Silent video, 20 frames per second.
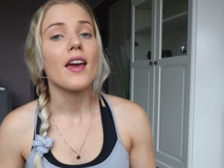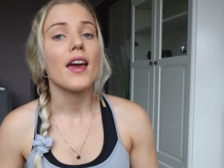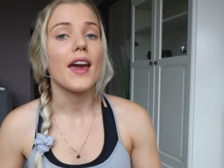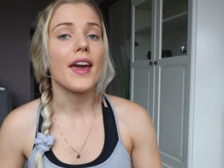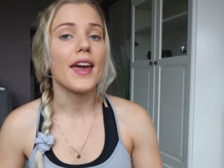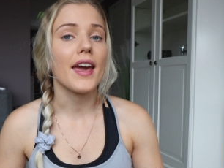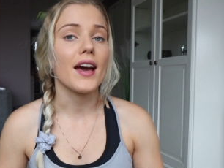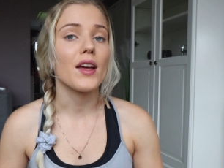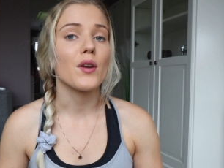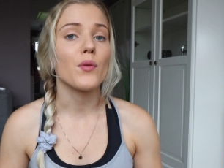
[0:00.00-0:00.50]

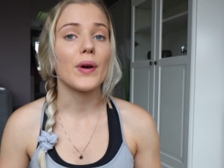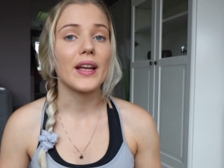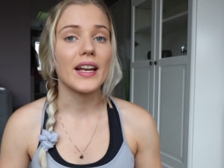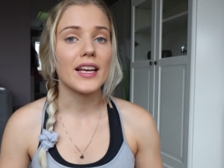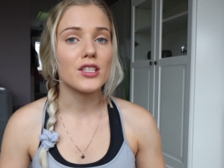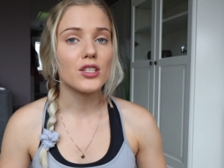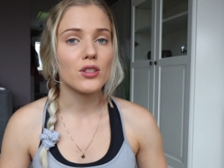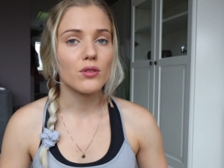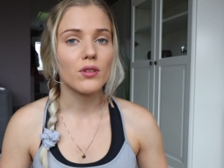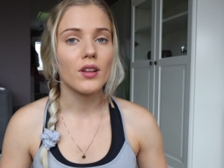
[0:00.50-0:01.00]
And when
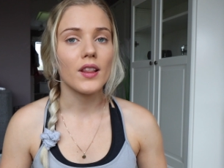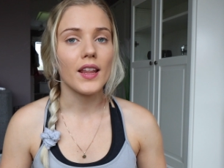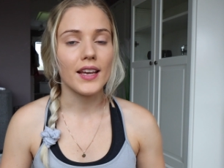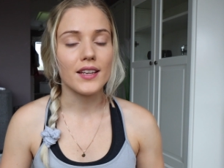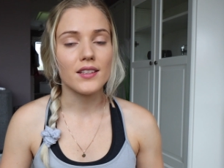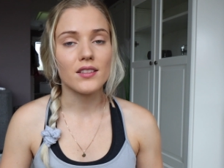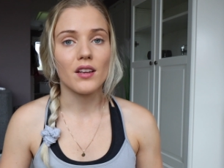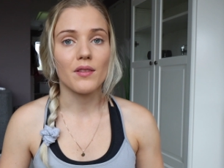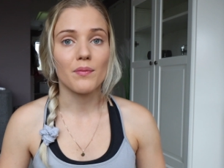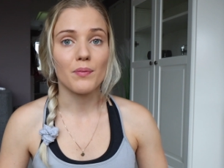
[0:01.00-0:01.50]
I do
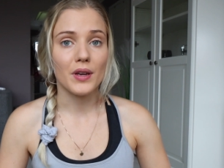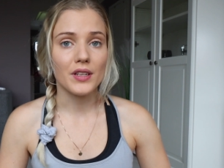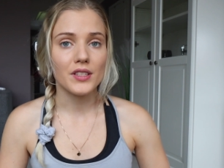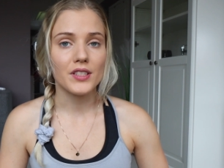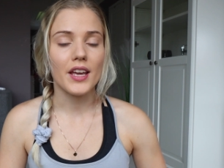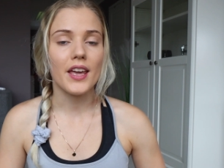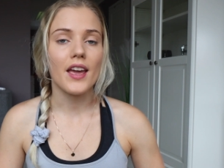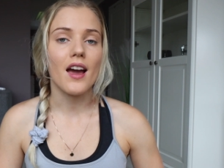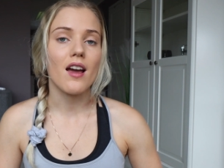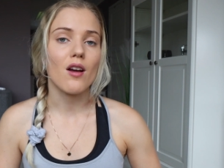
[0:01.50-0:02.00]
legs on
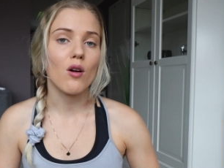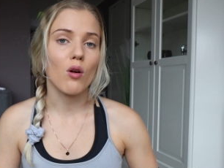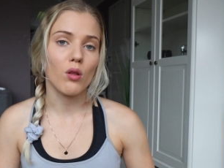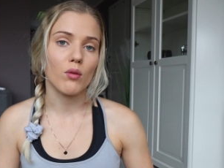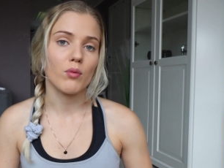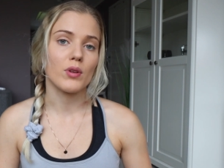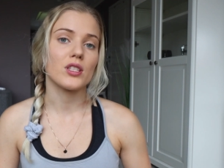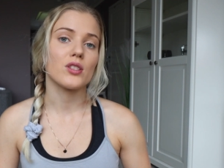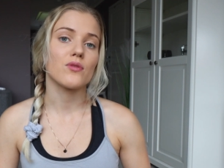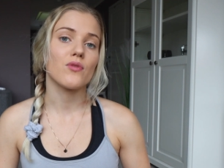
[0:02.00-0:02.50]
Monday, I
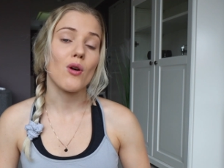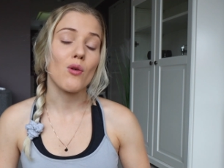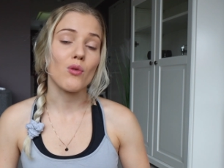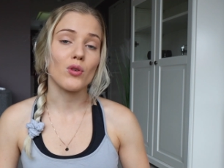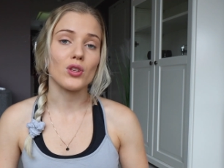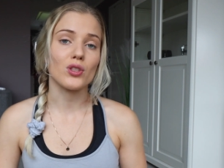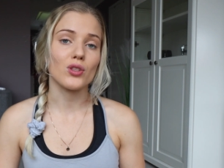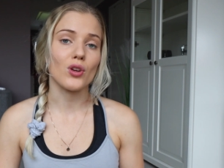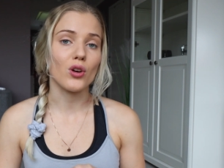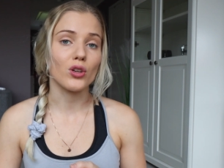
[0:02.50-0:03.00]
always
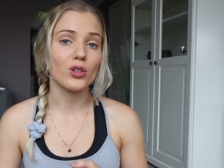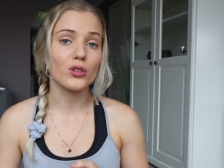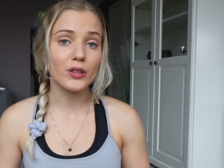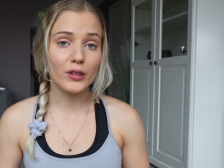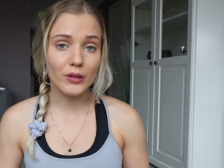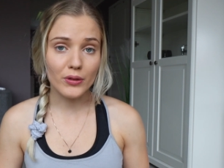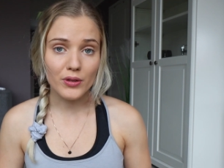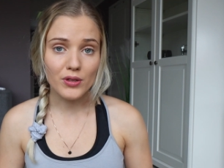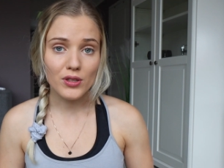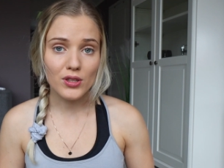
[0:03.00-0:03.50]
focus on
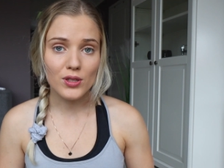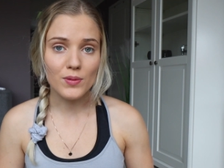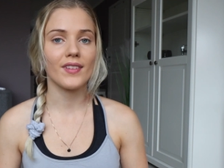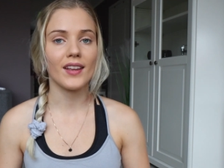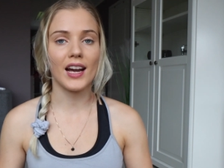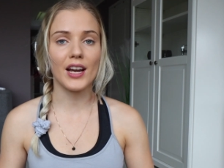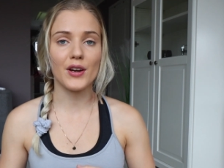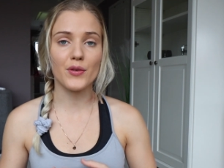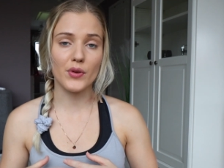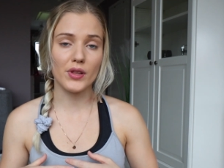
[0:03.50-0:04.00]
glutes.
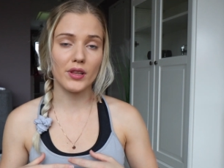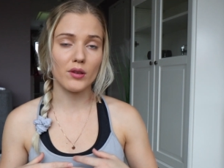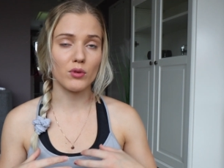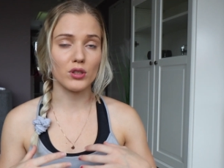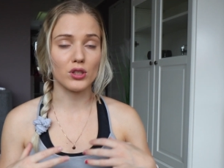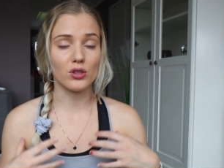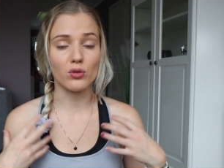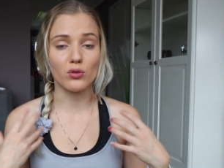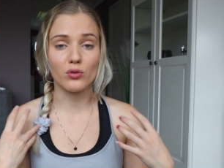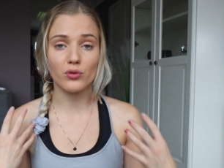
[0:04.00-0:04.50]
I really
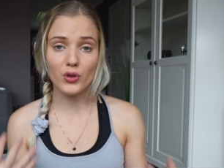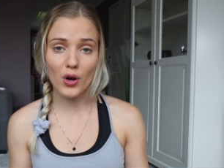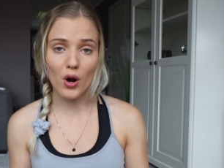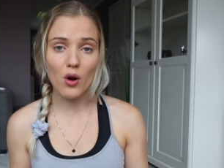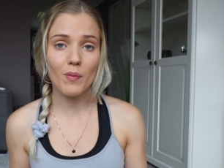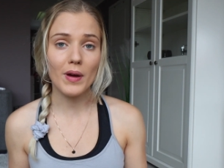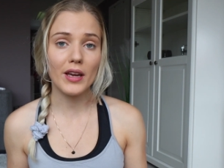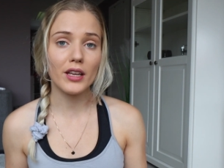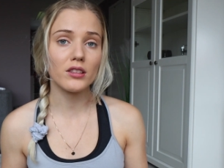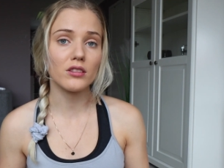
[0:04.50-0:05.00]
want to grow
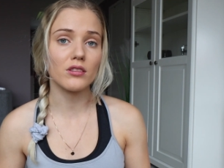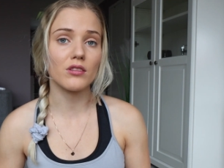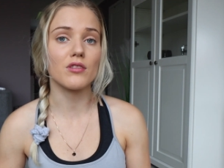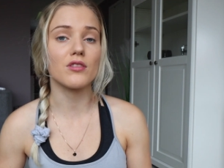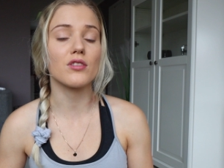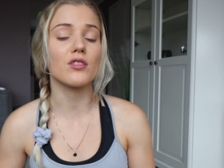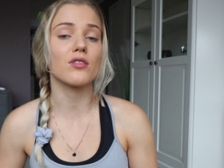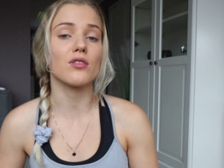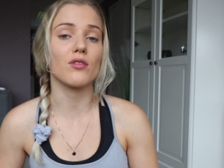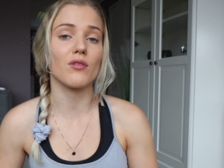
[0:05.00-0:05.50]
my
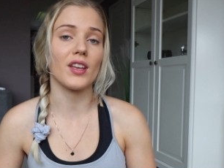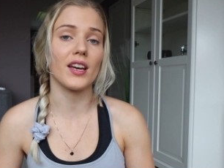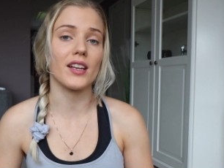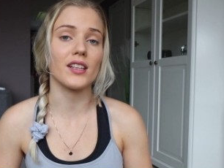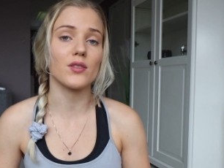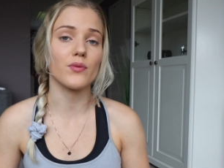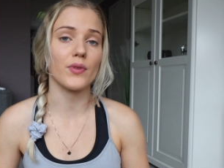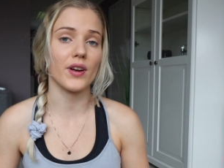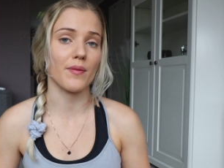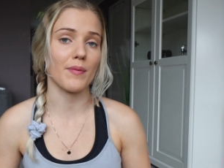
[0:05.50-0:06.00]
glutes, so that
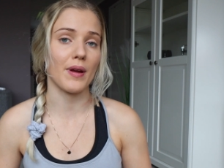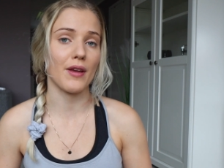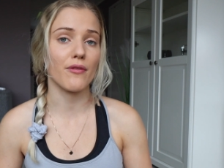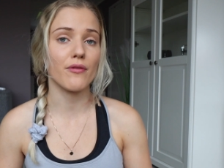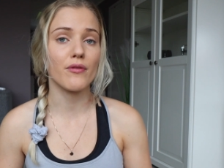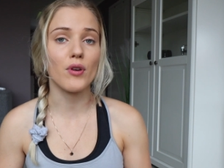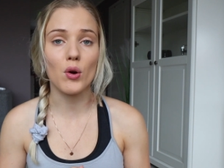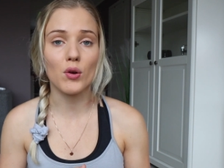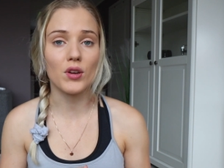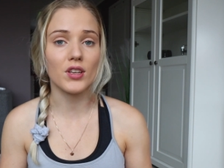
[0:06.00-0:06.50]
is where my
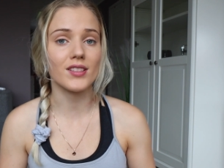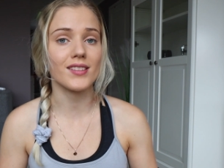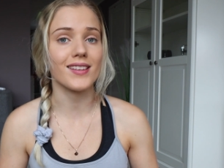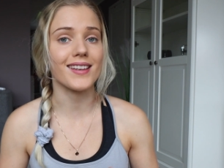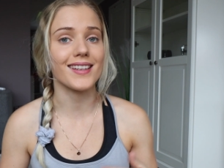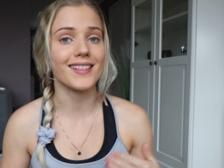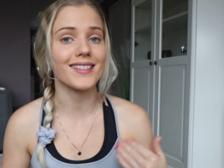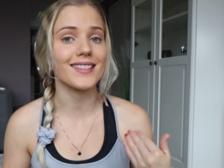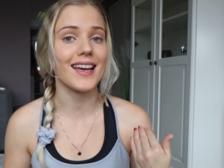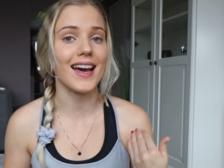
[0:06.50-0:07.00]
focus
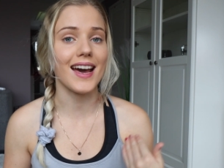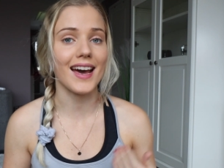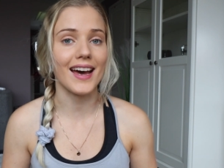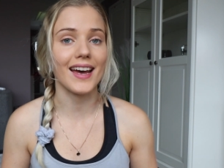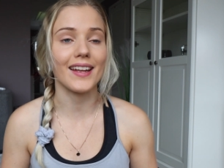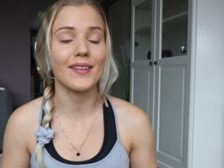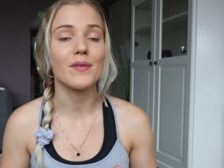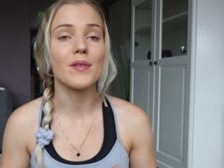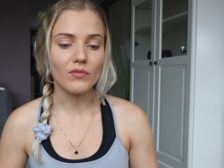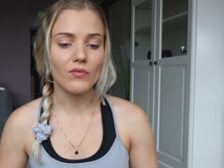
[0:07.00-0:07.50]
is
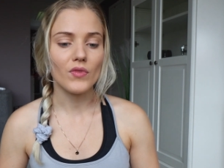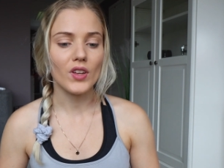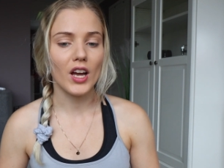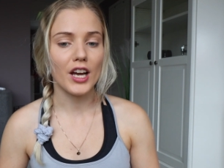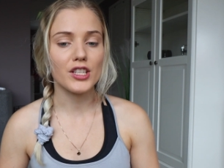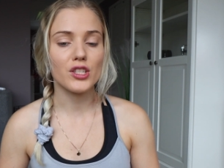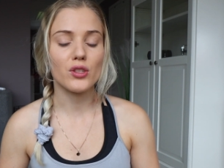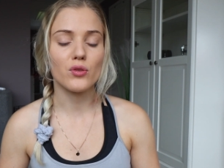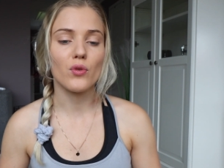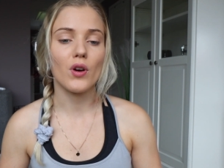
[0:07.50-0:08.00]
at.
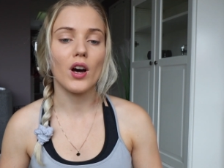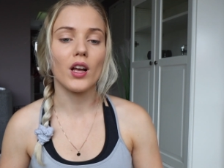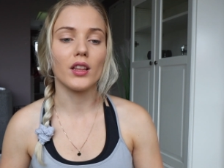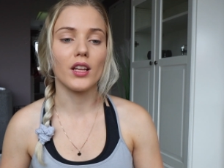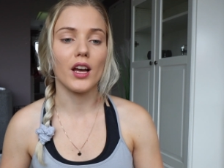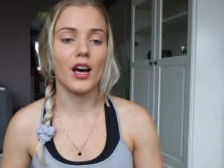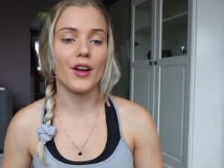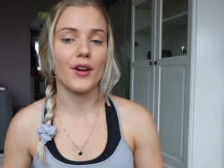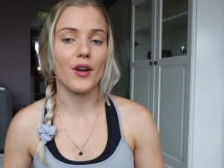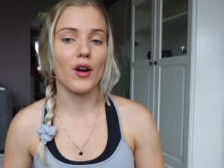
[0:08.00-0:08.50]
I do a
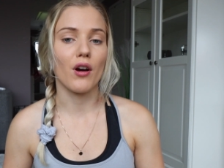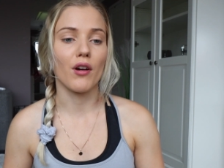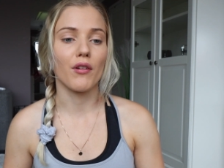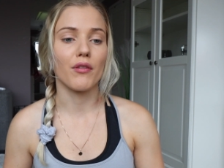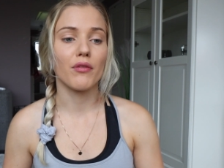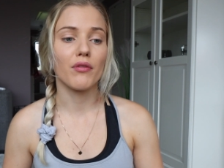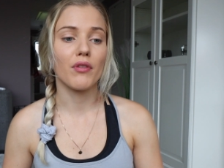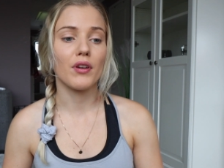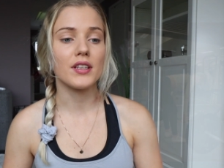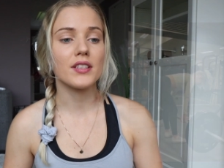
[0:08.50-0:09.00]
lot of
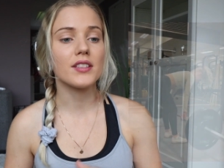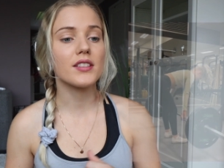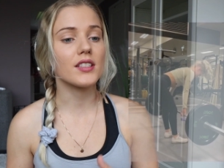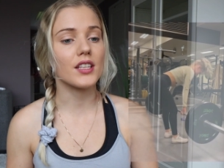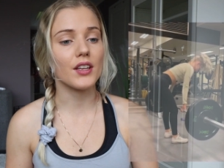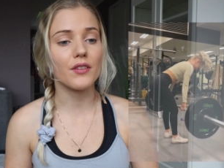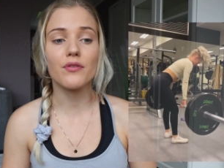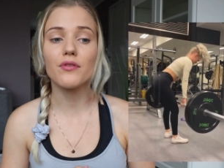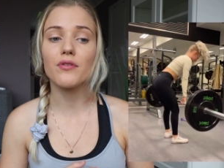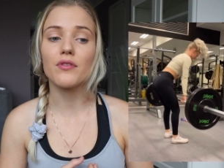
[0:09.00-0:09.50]

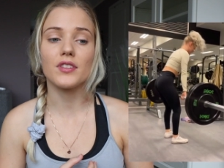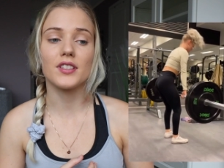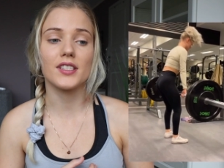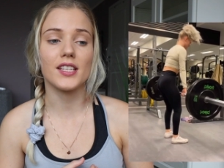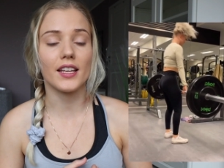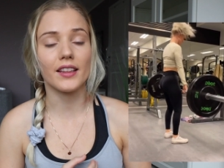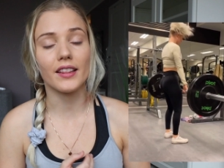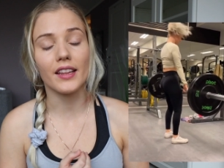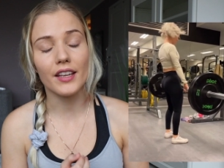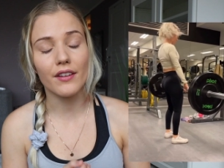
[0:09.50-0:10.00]
stiff
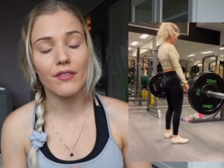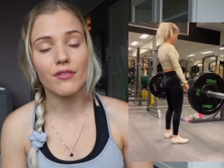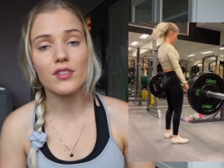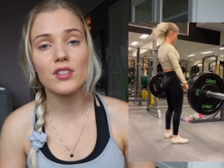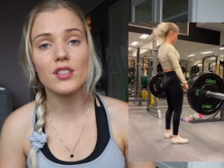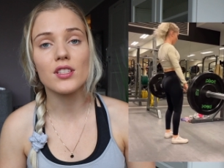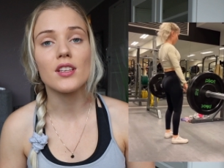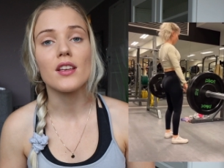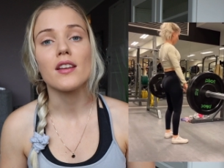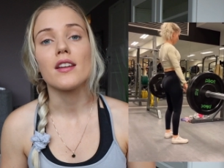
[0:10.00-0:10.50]

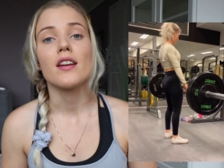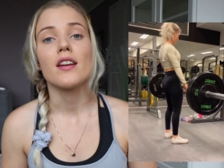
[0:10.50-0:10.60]
deadlifts.